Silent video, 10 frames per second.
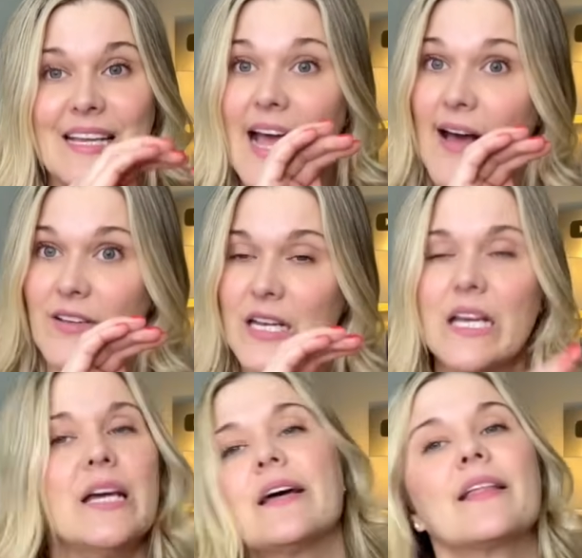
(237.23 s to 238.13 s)

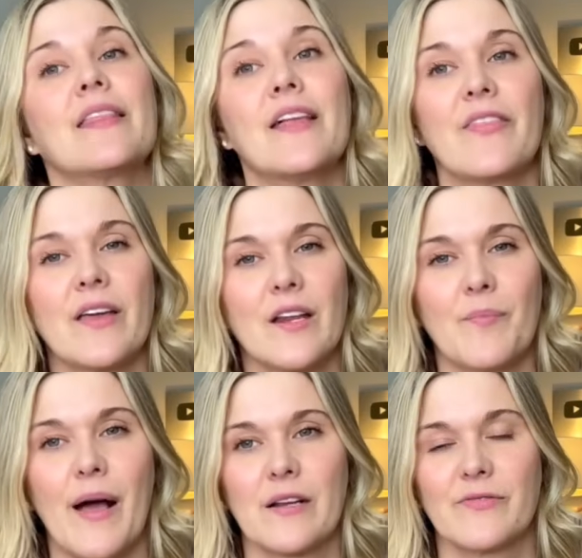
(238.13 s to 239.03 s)
cavity, then they can
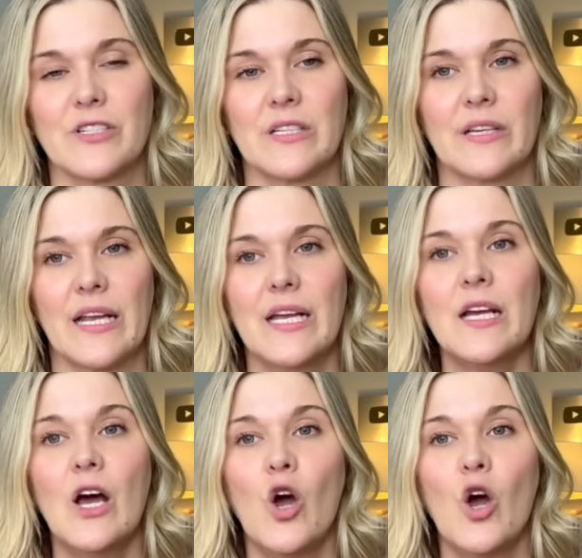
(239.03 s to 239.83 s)
impact fertility,